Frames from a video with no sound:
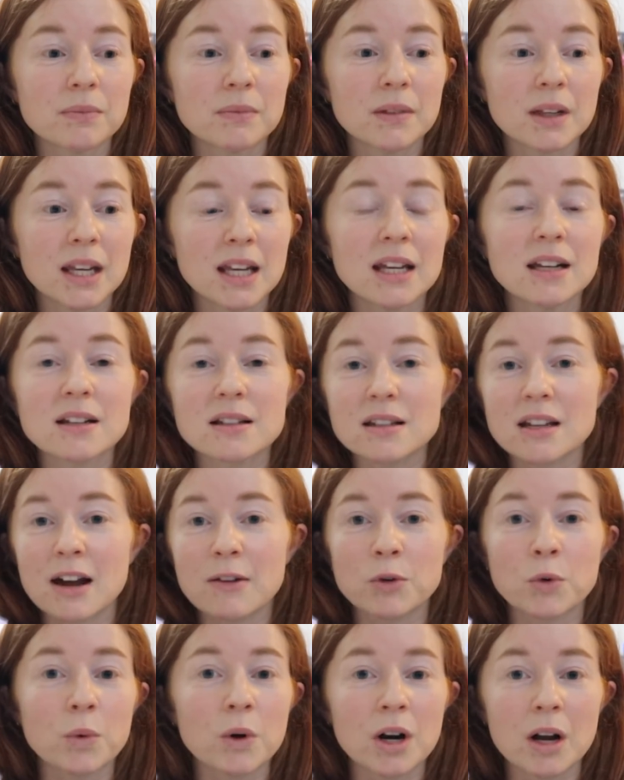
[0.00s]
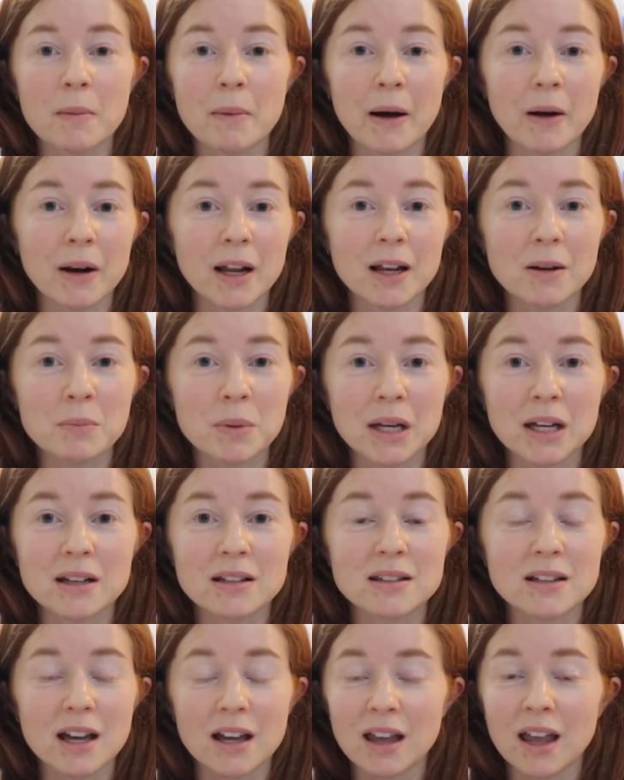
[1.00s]
he doesn't have to worry about it.
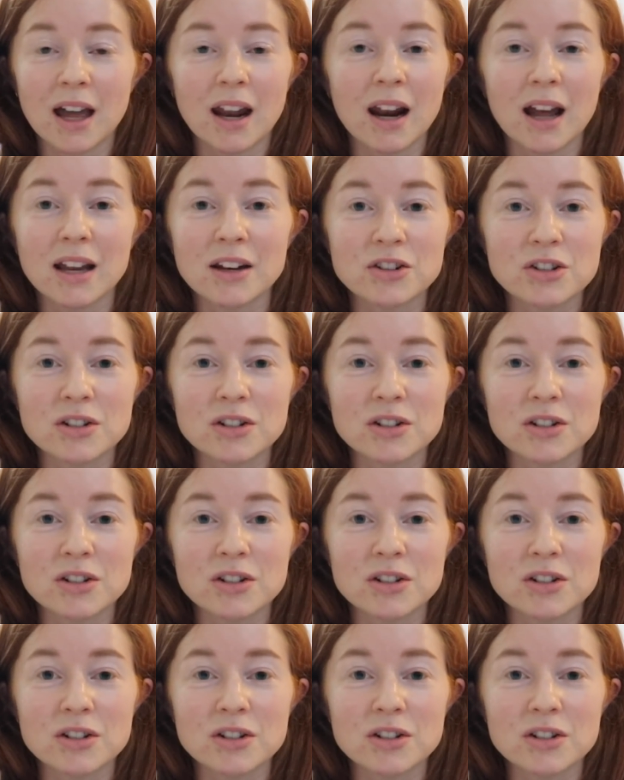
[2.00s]
Because again,